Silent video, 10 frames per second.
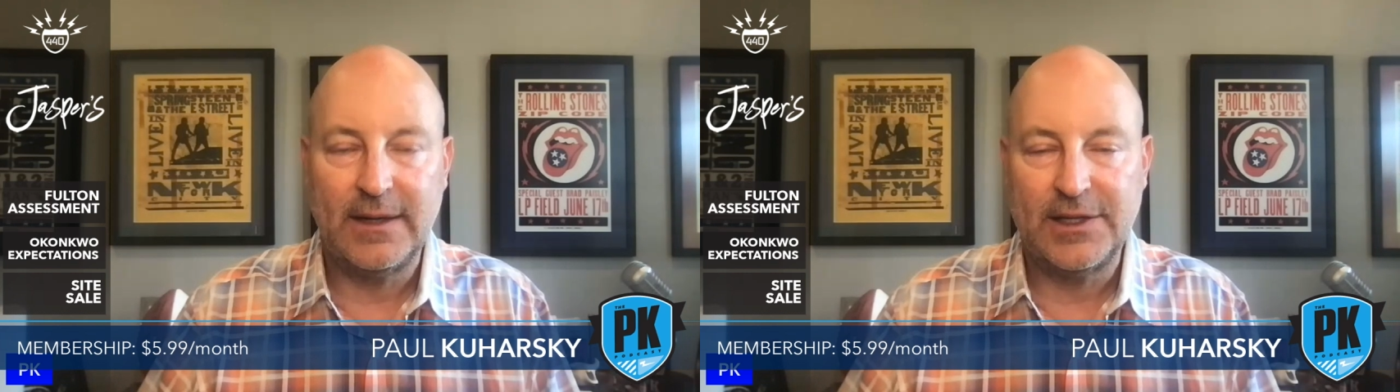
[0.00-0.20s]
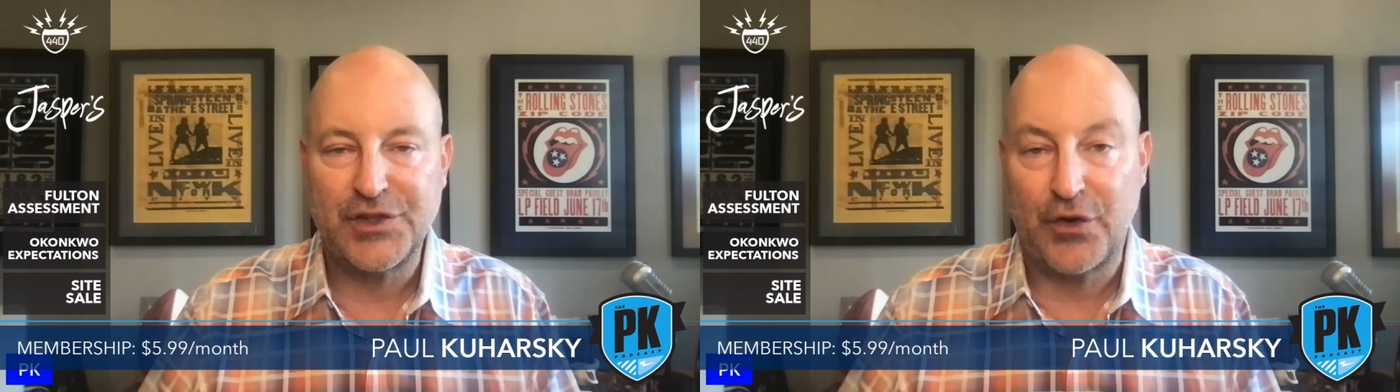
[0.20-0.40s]

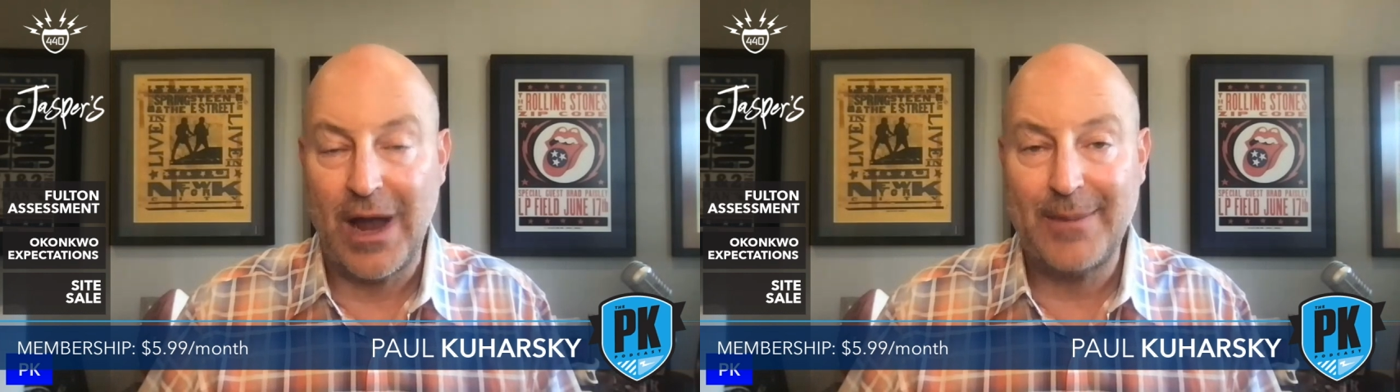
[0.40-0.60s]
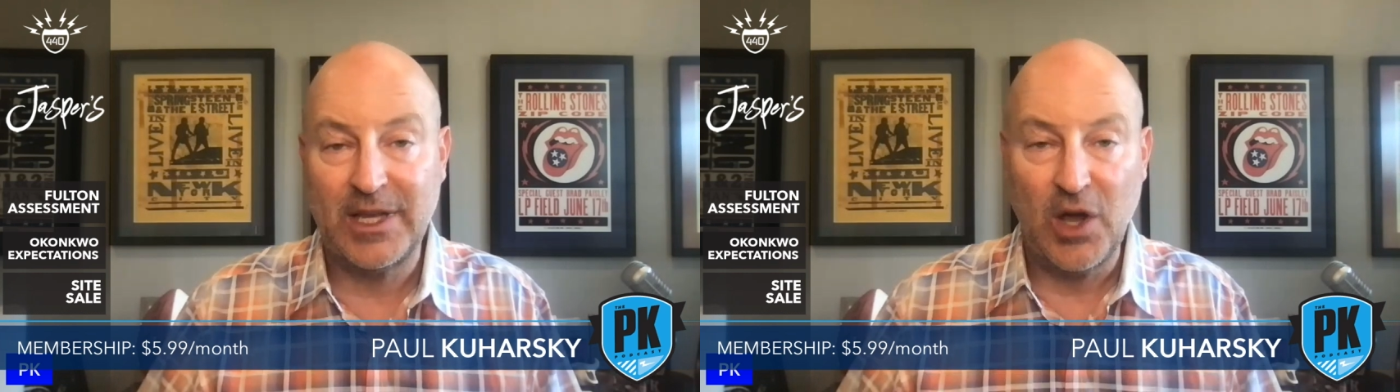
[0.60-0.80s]
And there's
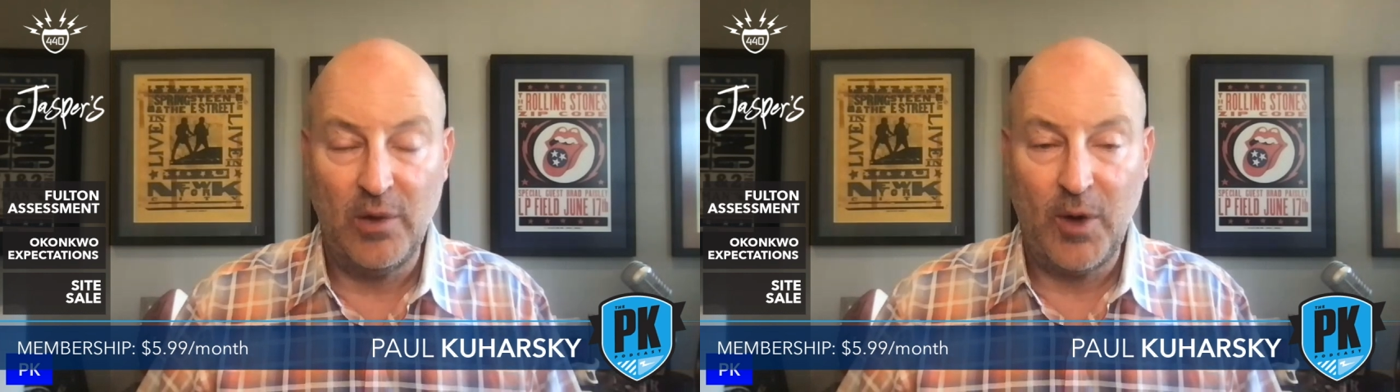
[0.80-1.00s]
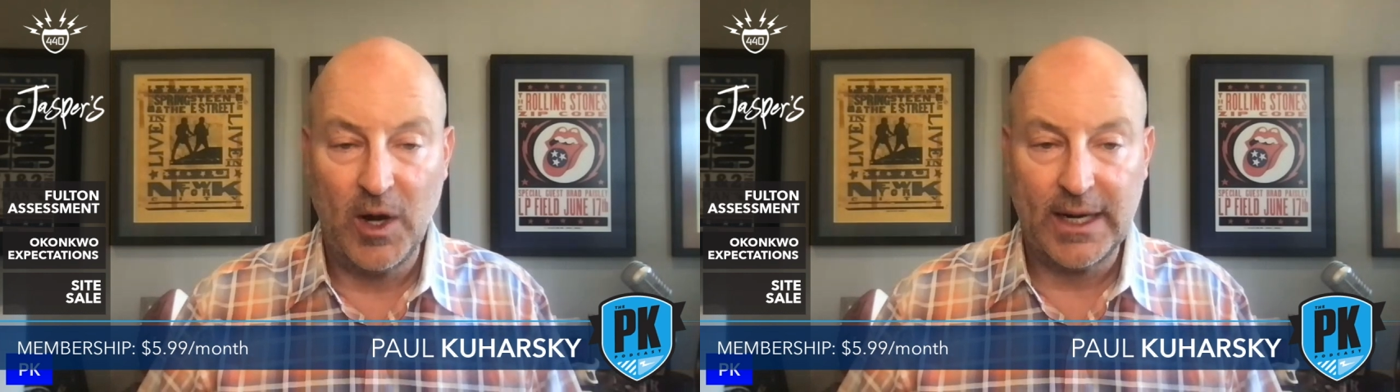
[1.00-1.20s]
grab and go
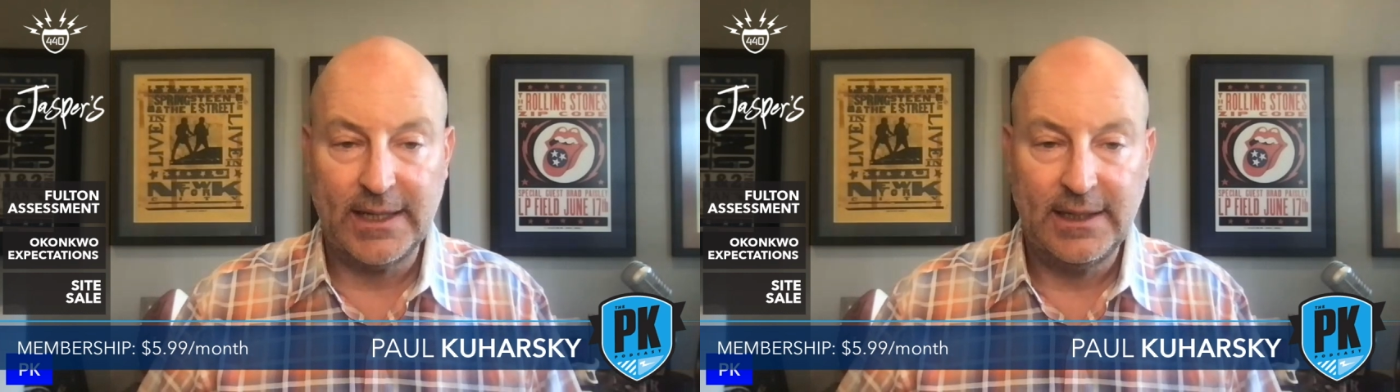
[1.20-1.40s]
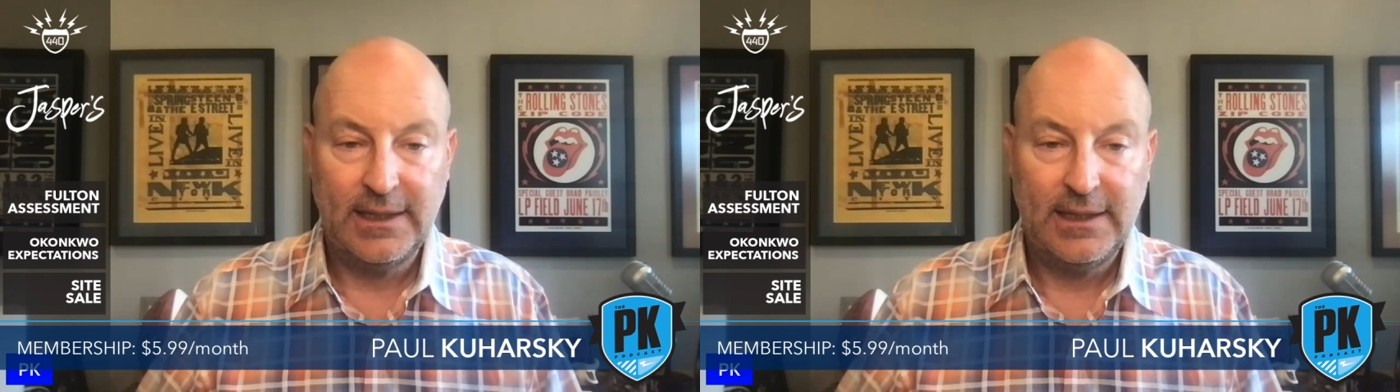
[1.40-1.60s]

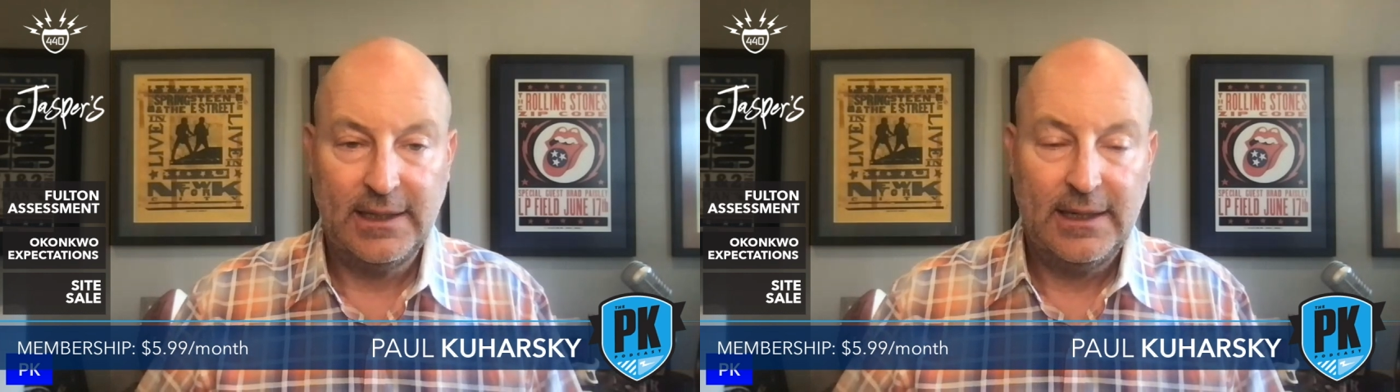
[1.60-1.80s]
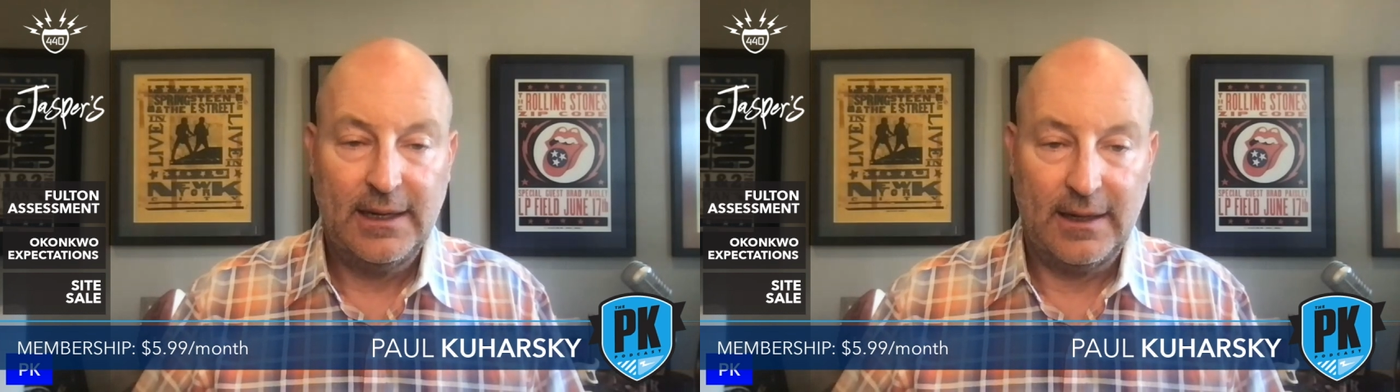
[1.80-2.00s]
market.
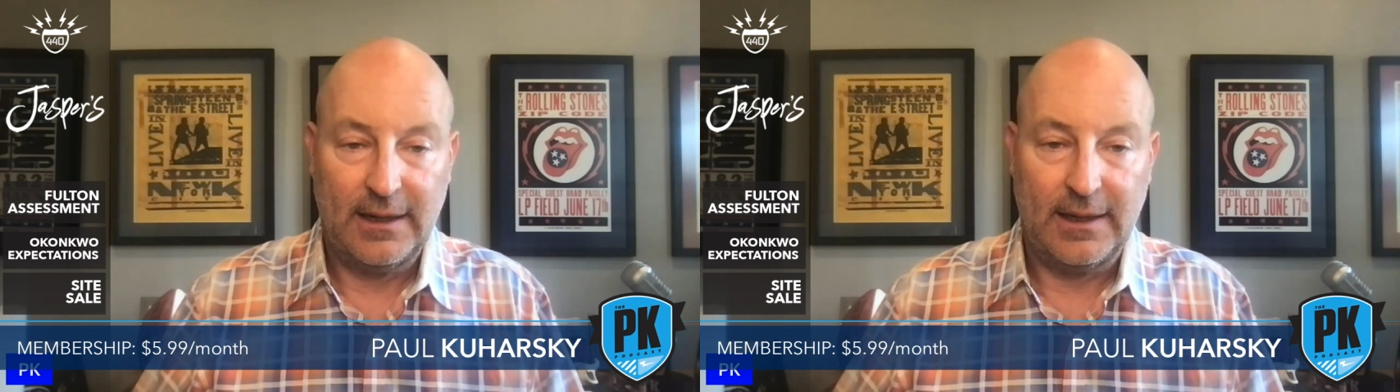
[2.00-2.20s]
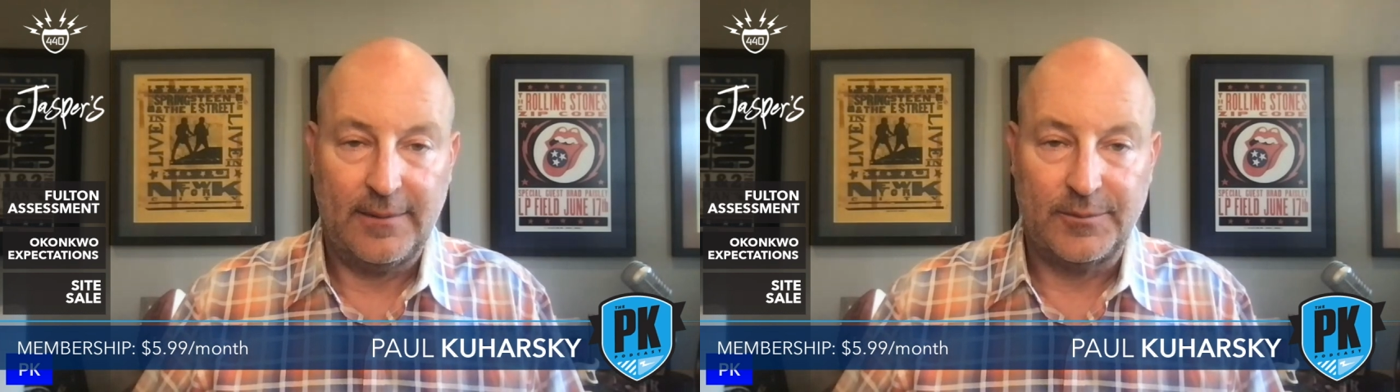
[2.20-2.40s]

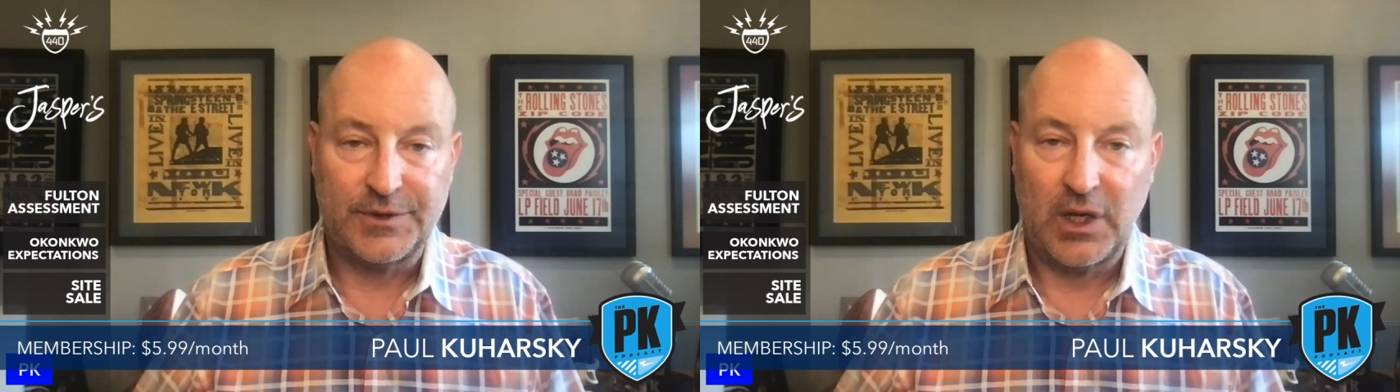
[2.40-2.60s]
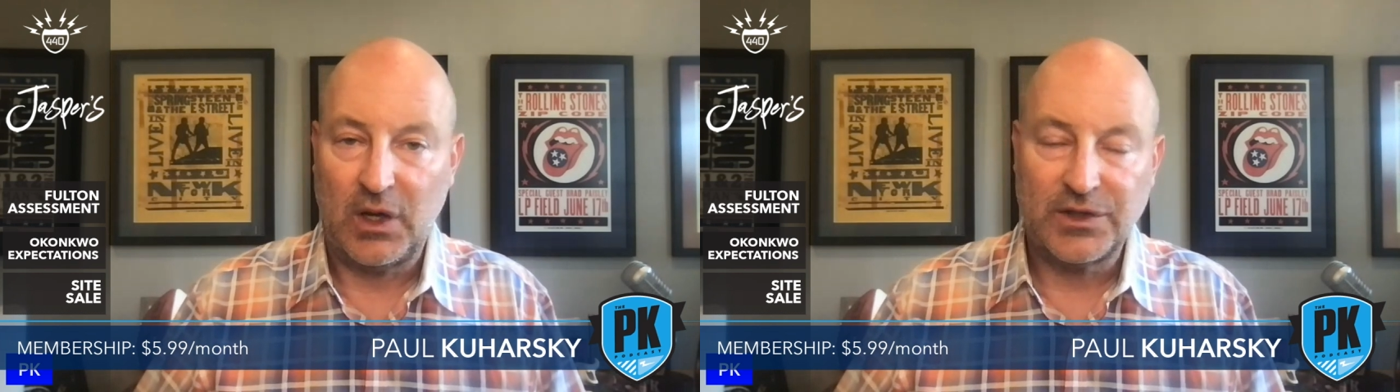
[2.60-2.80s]

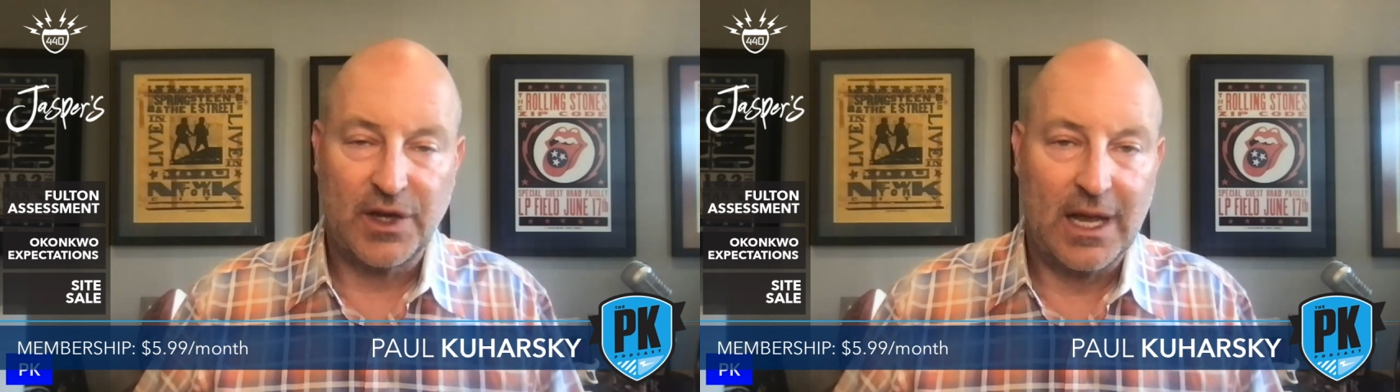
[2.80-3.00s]
Also